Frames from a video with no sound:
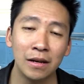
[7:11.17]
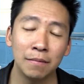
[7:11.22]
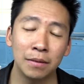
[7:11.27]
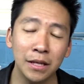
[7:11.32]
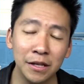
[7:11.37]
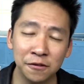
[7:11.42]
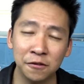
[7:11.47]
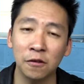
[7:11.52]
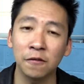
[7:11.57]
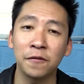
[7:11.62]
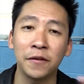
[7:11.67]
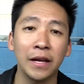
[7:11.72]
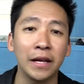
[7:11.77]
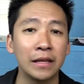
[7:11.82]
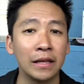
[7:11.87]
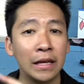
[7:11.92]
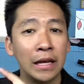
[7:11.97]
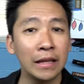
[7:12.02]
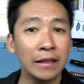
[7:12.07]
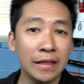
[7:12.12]
Please don't
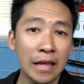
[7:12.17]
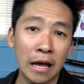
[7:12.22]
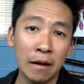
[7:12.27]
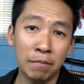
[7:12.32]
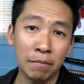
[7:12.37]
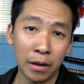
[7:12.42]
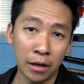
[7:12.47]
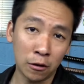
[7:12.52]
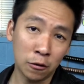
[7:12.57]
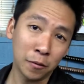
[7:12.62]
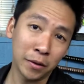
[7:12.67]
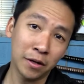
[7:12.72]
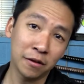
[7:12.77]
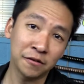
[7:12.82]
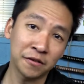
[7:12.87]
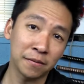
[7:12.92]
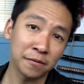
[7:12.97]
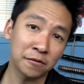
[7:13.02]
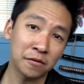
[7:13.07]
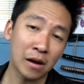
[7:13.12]
forget to hit that bell when you
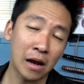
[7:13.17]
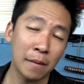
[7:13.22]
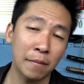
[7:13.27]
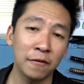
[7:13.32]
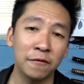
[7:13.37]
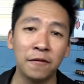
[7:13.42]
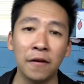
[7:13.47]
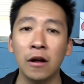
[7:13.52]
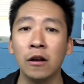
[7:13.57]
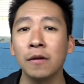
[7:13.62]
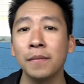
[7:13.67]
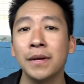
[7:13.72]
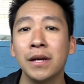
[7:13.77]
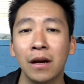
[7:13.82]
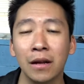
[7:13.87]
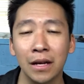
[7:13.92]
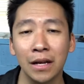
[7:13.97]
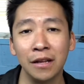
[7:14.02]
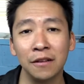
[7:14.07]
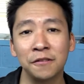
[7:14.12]
subscribe and follow me
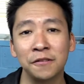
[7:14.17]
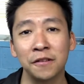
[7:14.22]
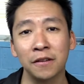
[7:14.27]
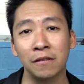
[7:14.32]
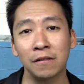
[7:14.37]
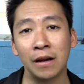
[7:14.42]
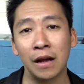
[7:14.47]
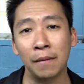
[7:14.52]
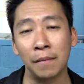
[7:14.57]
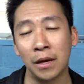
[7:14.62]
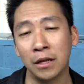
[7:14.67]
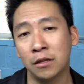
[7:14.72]
on Instagram.